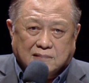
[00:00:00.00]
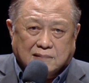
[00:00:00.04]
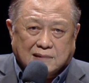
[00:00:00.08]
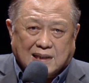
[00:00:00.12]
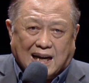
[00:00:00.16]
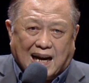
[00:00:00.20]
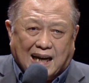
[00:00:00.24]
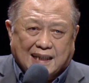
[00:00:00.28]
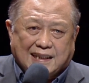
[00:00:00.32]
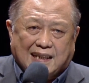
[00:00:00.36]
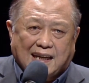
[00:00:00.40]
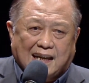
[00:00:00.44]

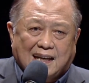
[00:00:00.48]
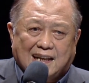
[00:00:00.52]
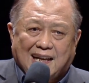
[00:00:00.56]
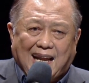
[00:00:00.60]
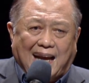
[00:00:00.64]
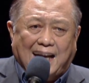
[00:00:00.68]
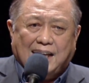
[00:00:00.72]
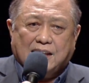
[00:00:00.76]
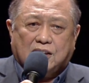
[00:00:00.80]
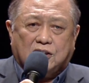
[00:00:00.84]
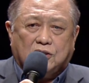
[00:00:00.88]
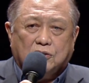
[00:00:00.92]
I
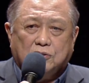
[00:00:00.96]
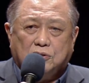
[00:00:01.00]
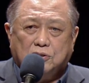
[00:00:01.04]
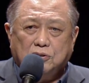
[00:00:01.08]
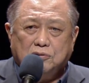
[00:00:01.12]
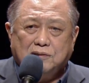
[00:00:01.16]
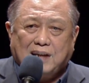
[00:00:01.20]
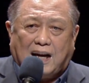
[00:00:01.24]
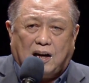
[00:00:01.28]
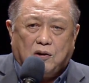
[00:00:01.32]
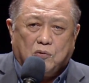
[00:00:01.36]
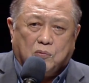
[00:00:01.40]
delight to
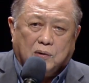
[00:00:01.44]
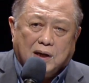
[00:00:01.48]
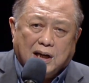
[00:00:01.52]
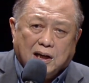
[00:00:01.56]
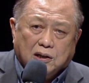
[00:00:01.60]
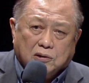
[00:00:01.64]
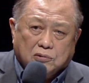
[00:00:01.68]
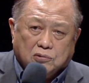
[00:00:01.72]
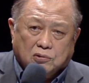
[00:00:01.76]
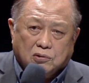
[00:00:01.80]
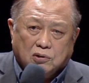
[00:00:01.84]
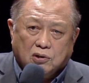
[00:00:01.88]
do thy
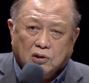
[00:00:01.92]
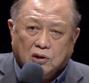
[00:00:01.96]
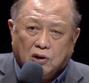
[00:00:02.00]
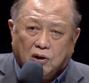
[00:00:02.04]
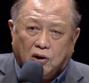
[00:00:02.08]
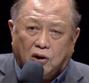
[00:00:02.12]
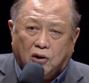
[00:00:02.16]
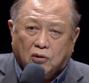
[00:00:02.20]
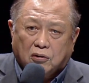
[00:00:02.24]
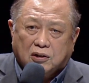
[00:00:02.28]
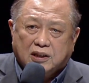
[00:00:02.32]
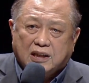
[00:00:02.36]
will,
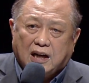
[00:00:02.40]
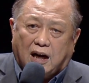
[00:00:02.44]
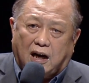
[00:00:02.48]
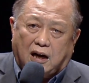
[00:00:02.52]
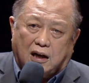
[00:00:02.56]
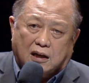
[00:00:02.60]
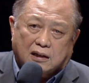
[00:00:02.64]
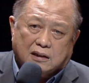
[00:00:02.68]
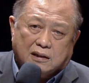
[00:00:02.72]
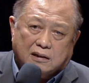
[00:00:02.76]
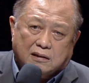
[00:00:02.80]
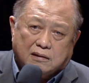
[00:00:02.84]
O
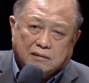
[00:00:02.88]
God.